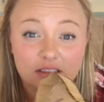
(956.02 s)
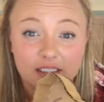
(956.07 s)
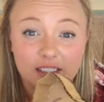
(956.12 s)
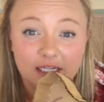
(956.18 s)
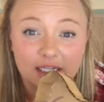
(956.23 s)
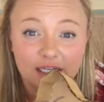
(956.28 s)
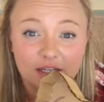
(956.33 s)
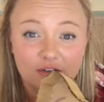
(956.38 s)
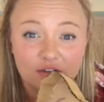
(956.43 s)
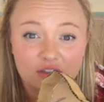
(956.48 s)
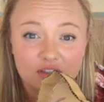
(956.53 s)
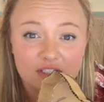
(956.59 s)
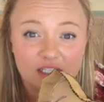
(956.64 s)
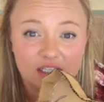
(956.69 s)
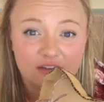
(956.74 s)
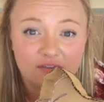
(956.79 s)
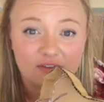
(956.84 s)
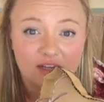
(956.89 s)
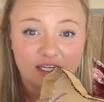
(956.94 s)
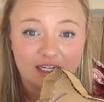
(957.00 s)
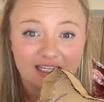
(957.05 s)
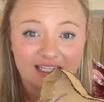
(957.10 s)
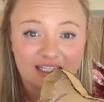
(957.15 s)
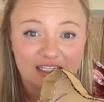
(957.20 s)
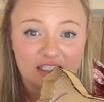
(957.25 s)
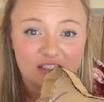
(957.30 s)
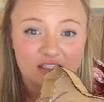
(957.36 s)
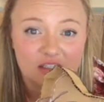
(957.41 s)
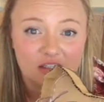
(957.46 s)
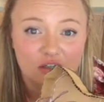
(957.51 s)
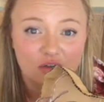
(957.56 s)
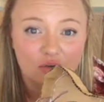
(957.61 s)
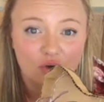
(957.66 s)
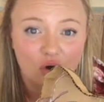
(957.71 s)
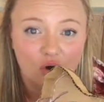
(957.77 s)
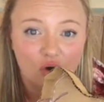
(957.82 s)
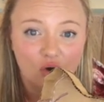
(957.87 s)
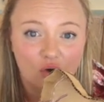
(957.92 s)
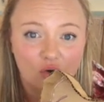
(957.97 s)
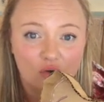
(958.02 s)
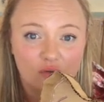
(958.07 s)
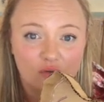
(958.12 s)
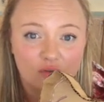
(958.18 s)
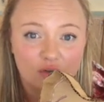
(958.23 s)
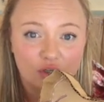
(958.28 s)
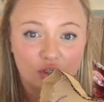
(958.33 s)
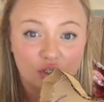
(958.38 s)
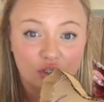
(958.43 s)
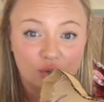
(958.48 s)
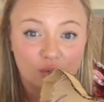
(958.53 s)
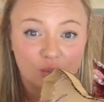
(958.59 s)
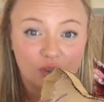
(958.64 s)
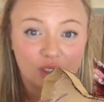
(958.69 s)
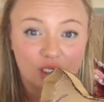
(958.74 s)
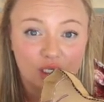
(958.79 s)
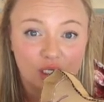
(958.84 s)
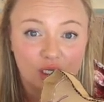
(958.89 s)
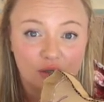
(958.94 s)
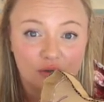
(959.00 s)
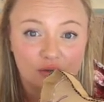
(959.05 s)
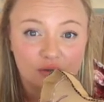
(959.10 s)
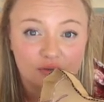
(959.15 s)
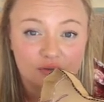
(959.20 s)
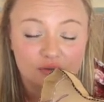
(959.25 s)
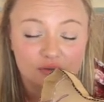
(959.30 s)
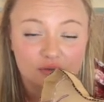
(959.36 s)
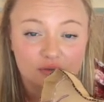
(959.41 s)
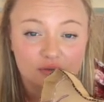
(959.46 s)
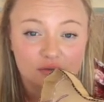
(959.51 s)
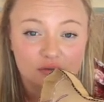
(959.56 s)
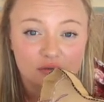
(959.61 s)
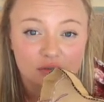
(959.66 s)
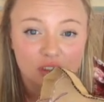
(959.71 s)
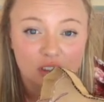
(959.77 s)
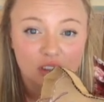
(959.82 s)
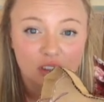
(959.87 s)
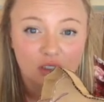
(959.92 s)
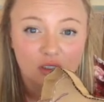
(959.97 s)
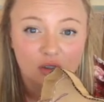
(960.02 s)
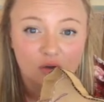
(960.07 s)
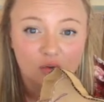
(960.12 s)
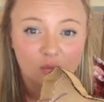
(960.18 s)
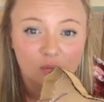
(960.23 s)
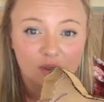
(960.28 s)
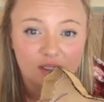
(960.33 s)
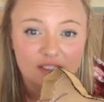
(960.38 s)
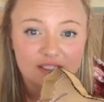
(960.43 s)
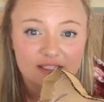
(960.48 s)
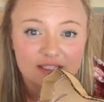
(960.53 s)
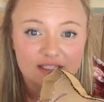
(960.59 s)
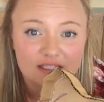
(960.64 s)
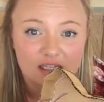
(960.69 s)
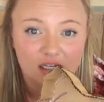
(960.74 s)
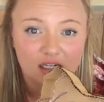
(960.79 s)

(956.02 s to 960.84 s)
Lay down your cellophane. It needs to go over your window. Once this